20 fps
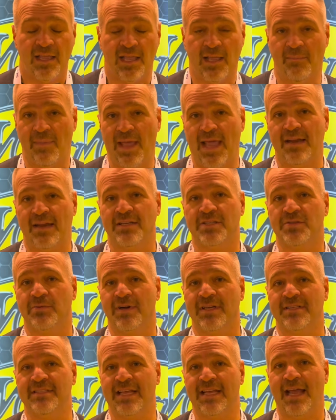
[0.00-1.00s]
And Magnus,
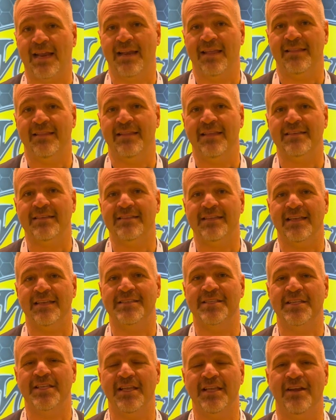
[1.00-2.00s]
we're excited. This
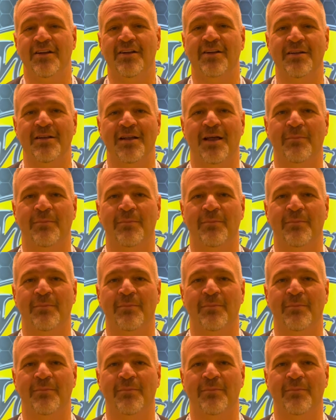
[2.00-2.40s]
is year